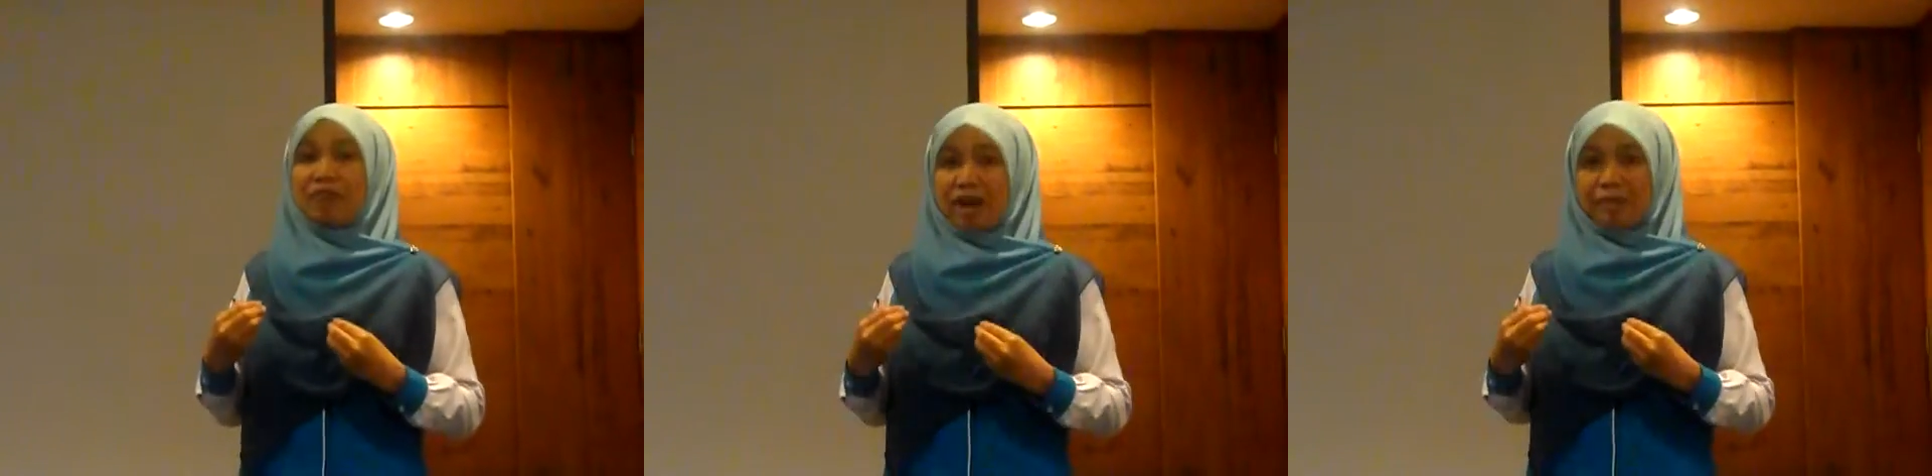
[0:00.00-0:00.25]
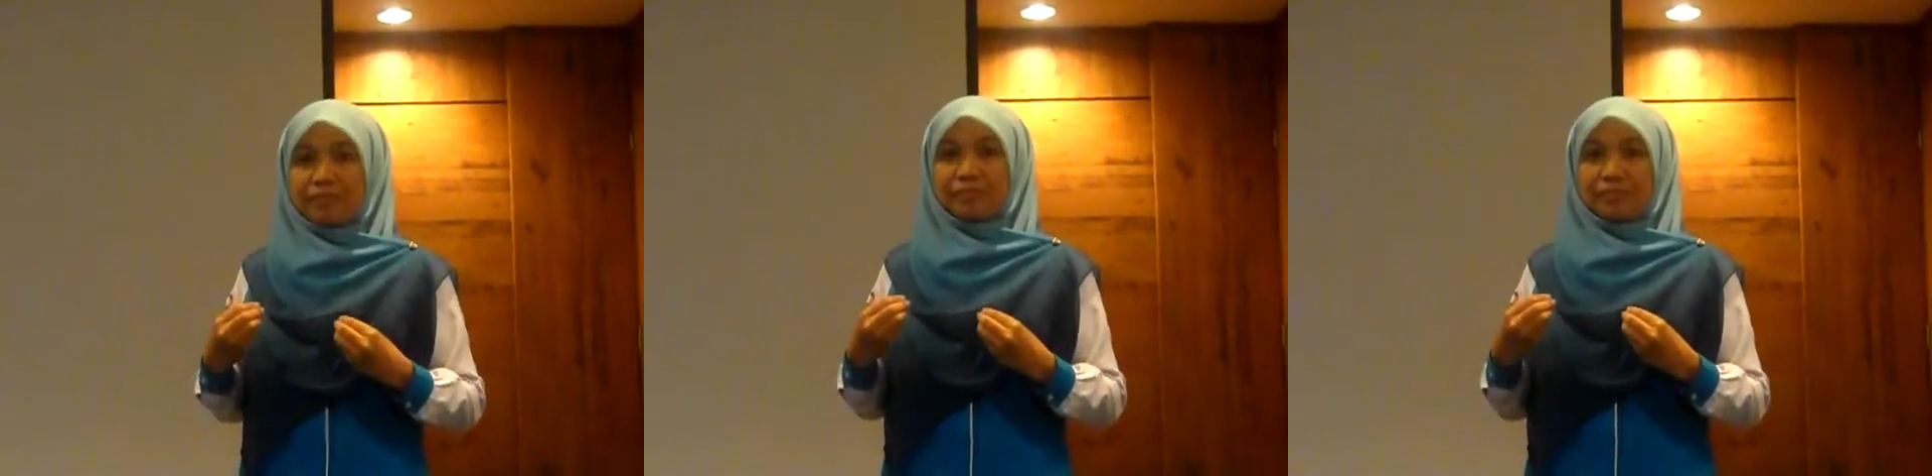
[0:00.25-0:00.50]

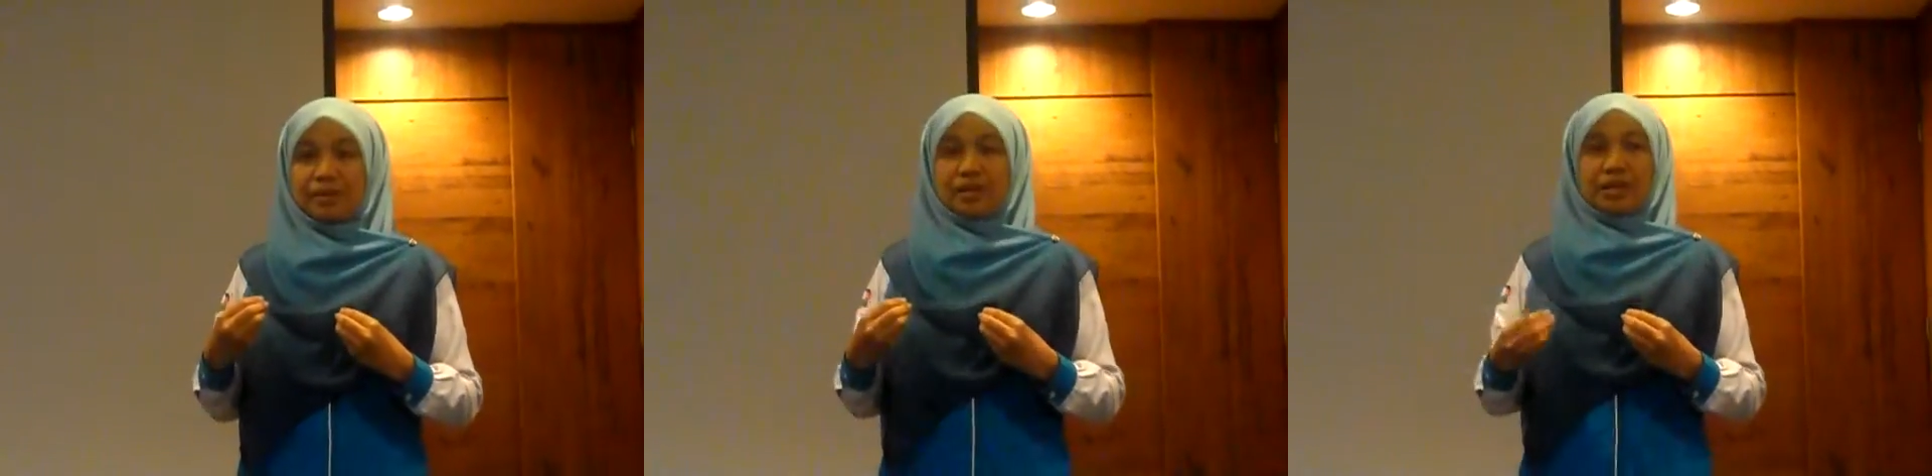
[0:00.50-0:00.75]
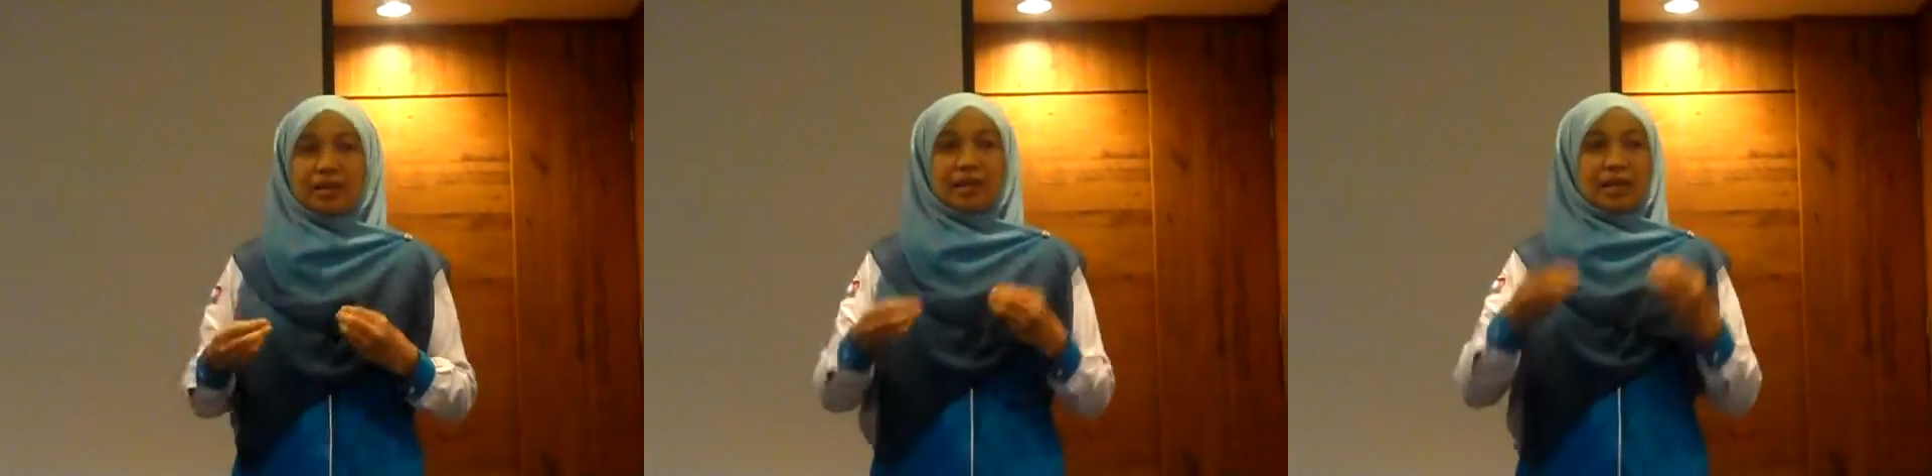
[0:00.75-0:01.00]
Crab,
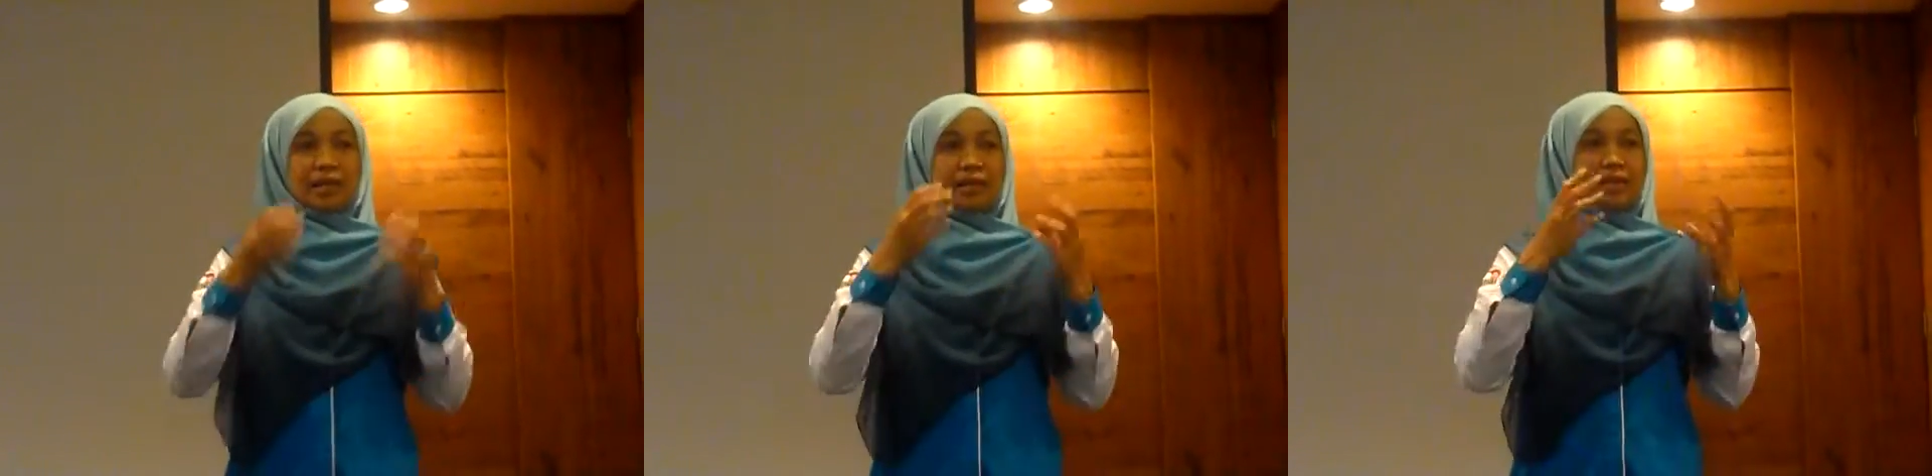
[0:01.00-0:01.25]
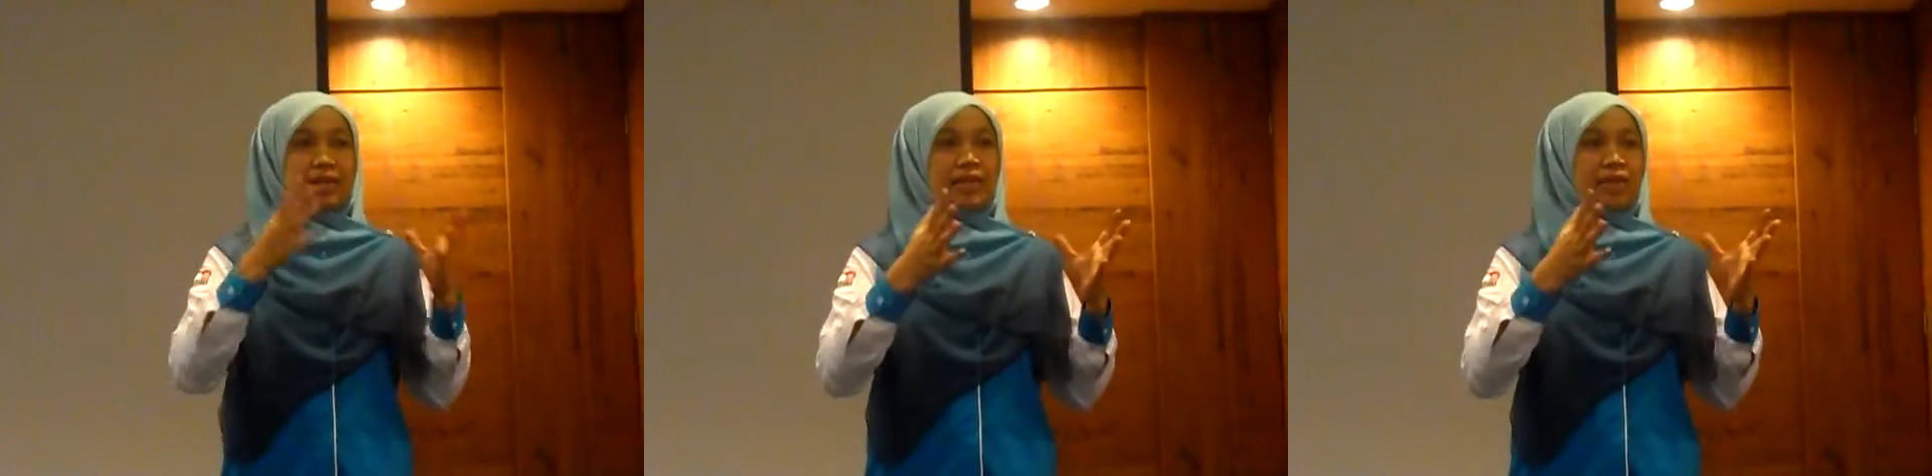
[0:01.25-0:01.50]

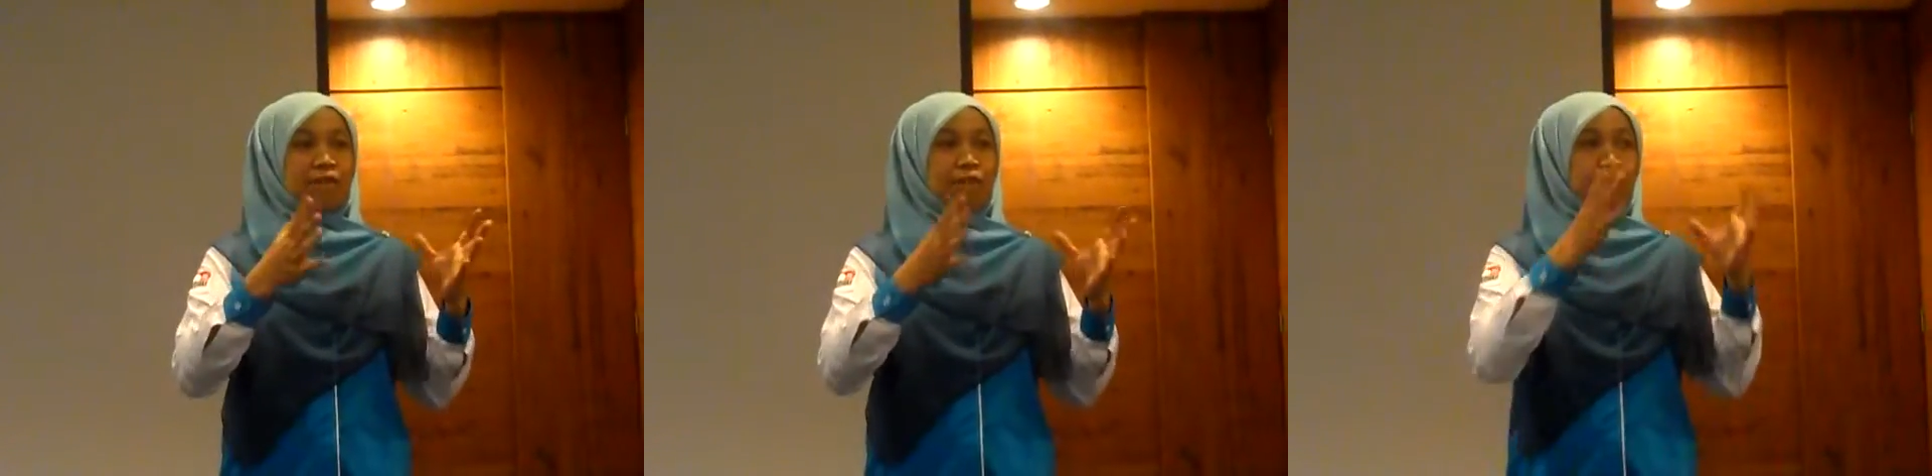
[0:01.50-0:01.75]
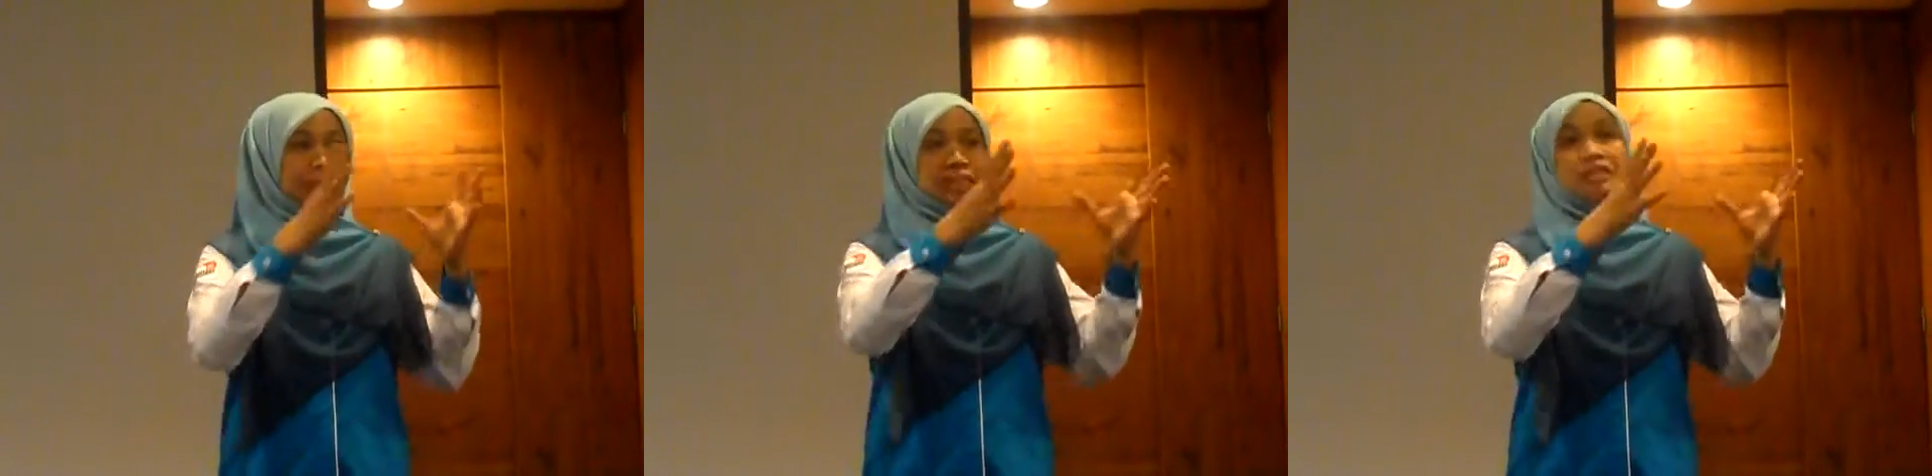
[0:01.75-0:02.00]
and
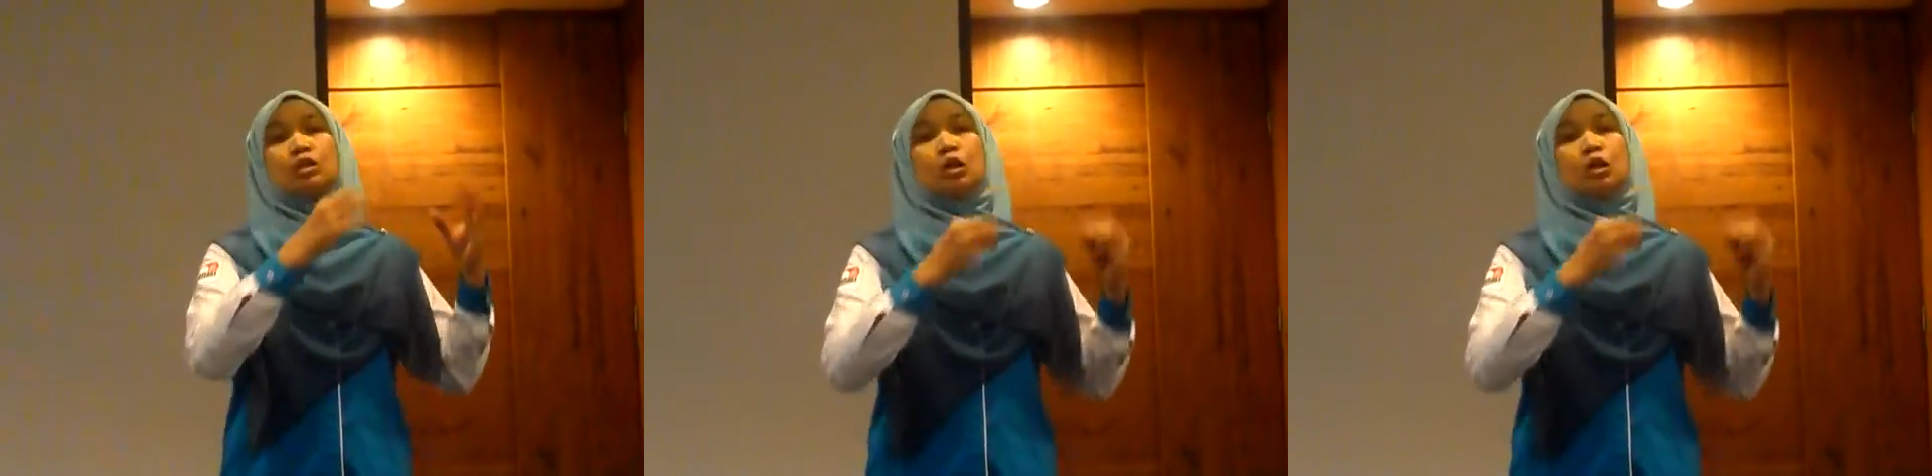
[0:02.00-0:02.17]
he face